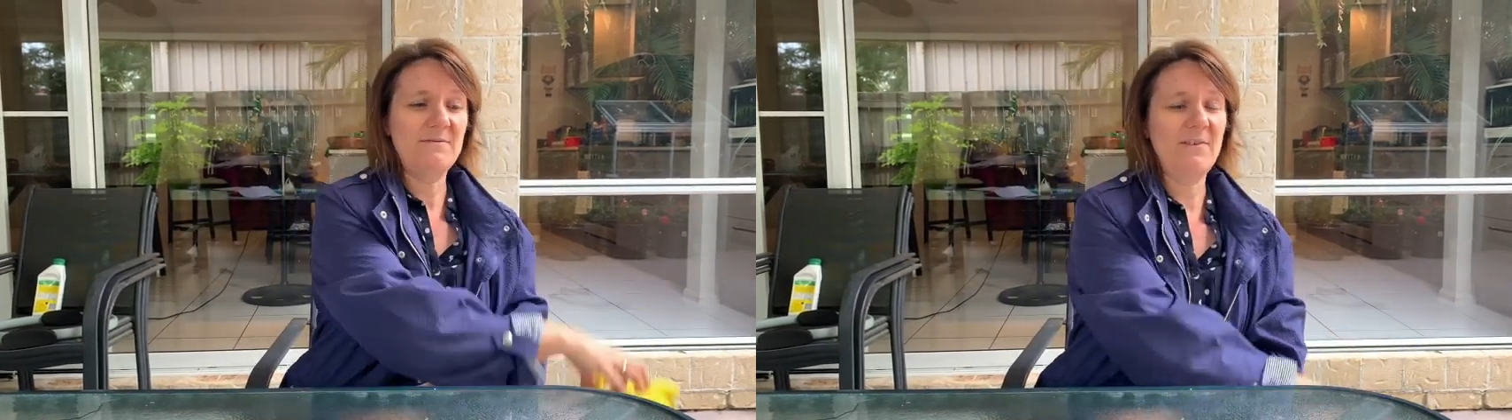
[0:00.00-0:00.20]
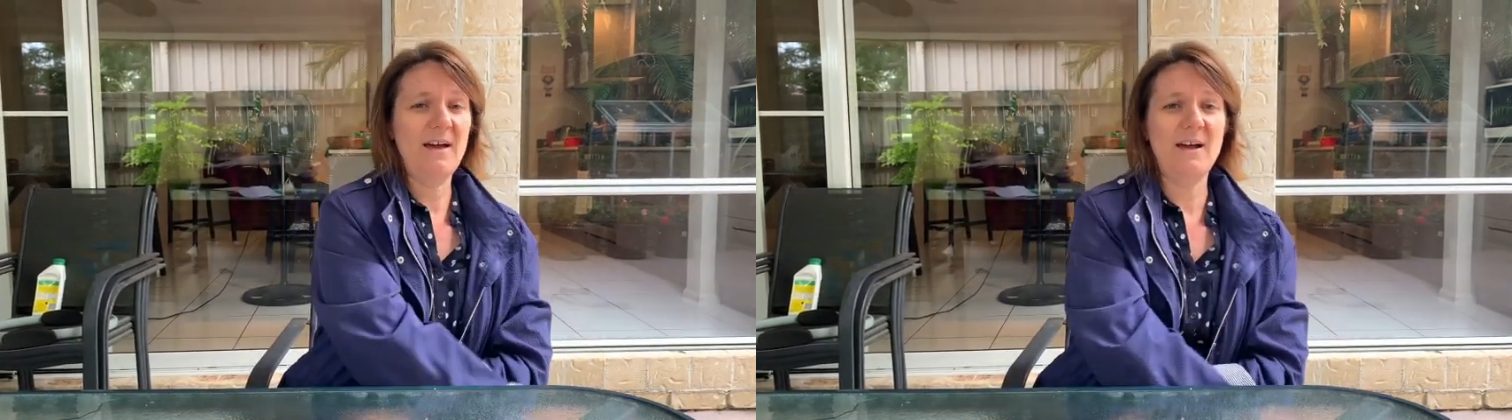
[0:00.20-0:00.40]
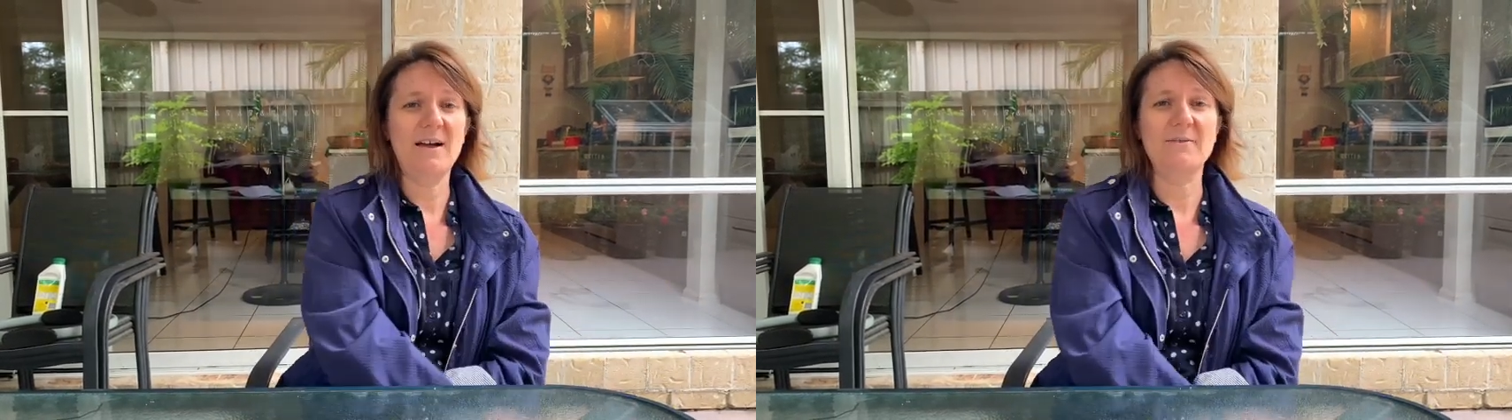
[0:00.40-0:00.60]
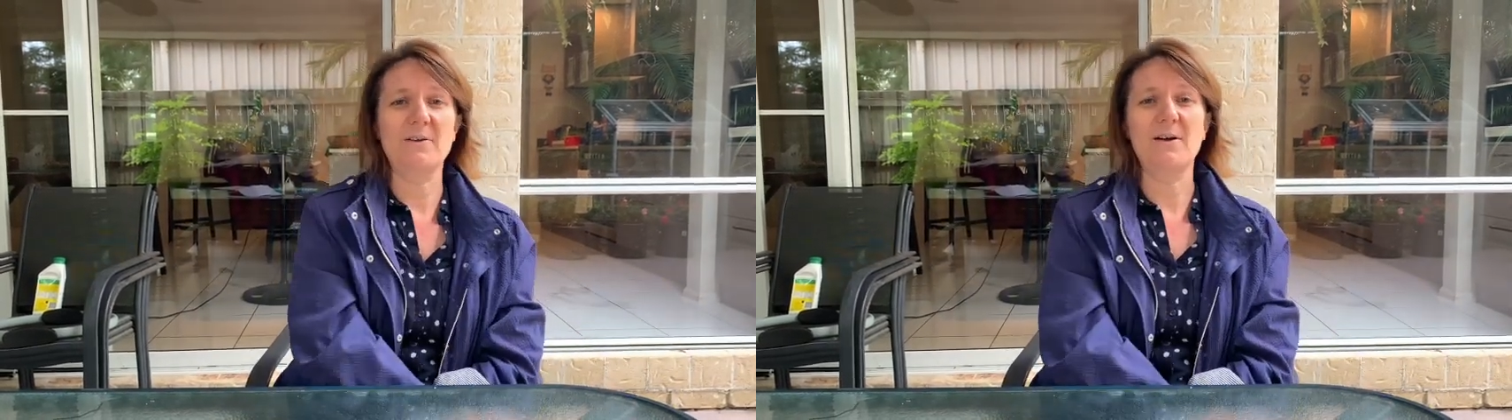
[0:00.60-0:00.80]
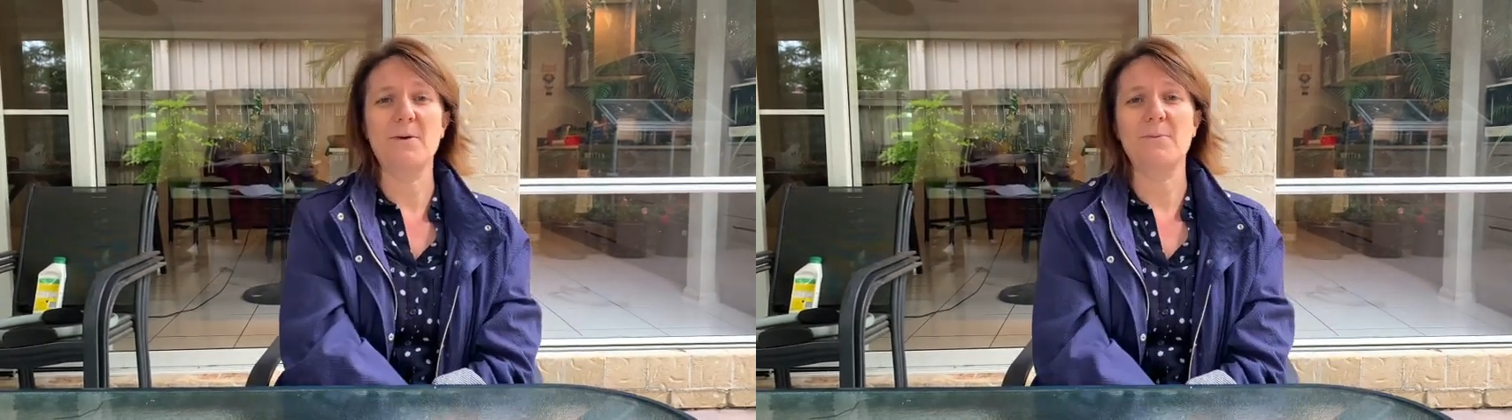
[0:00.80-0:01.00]
far
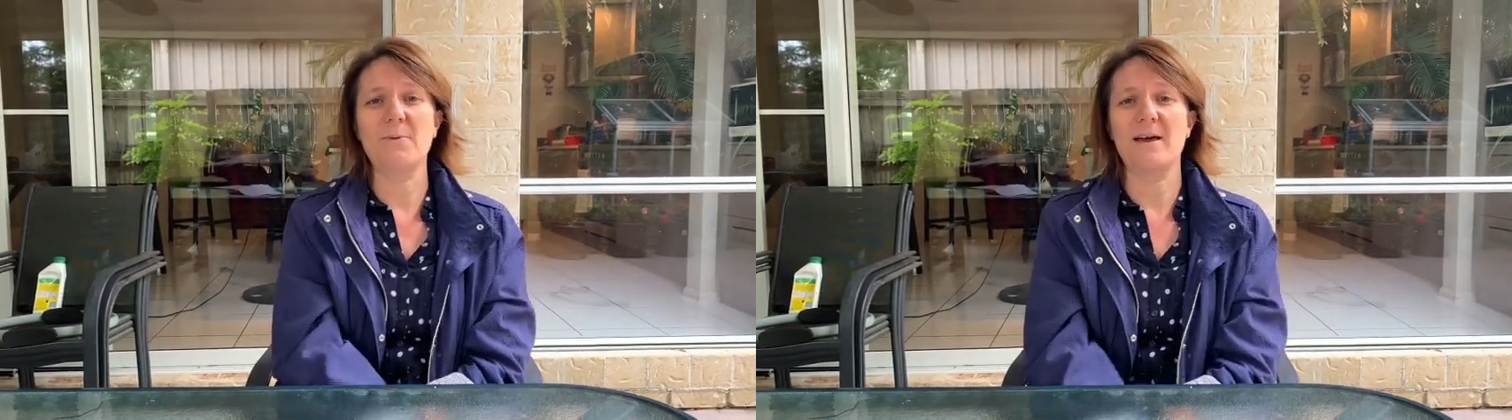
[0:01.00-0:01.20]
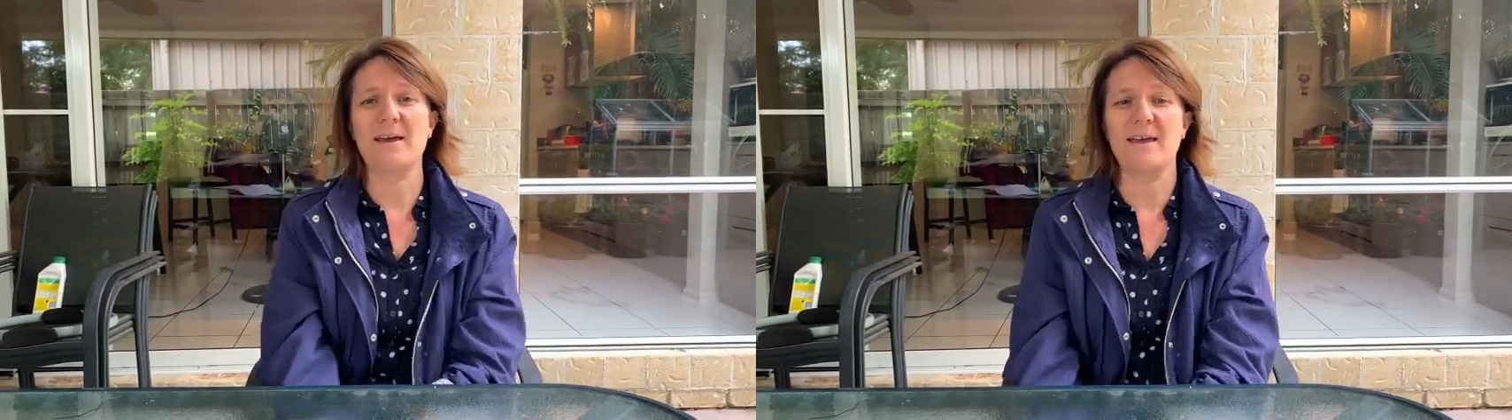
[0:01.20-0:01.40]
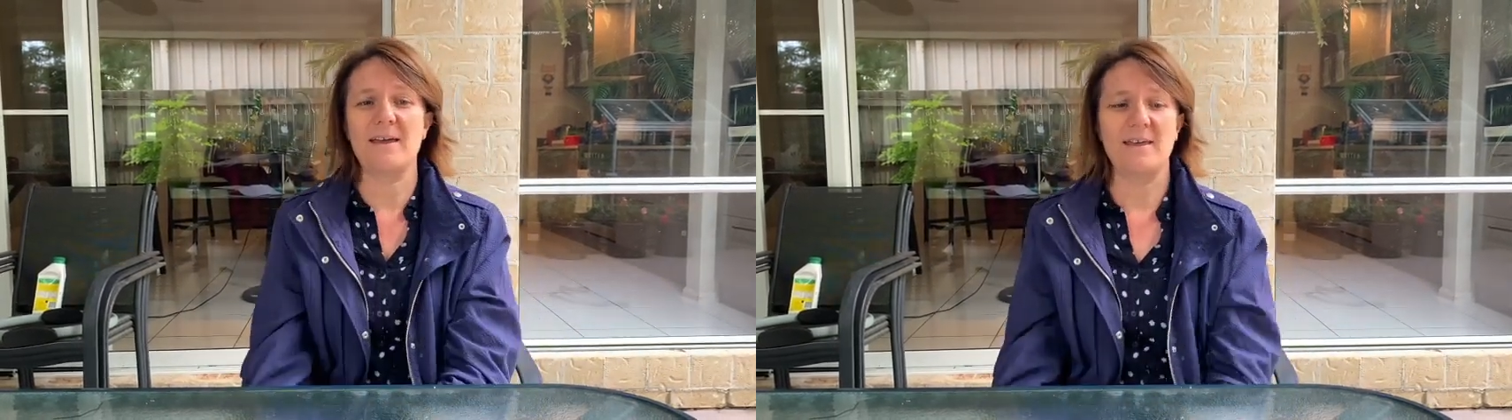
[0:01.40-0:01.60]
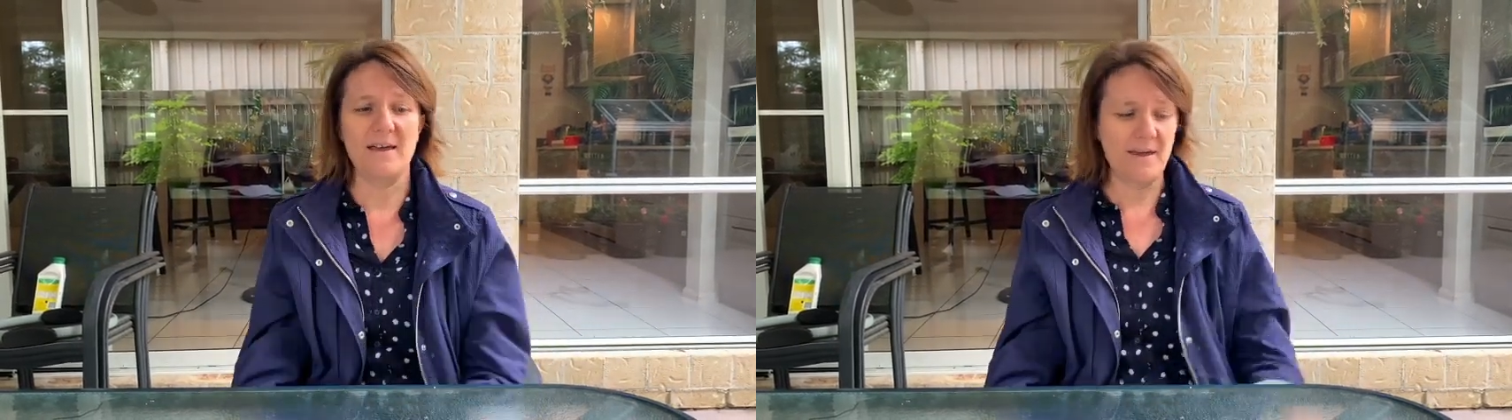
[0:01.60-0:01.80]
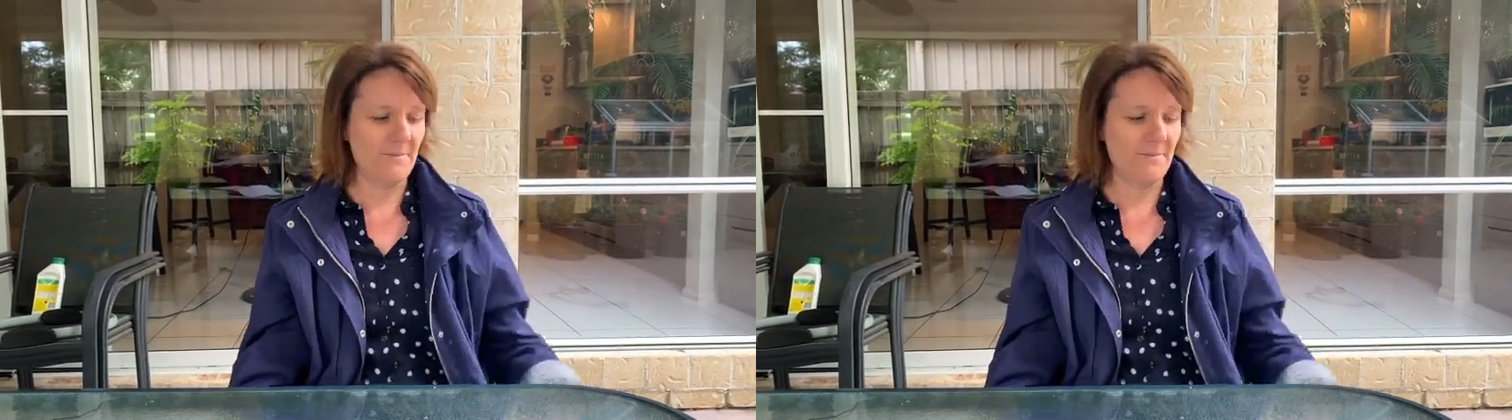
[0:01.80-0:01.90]
away.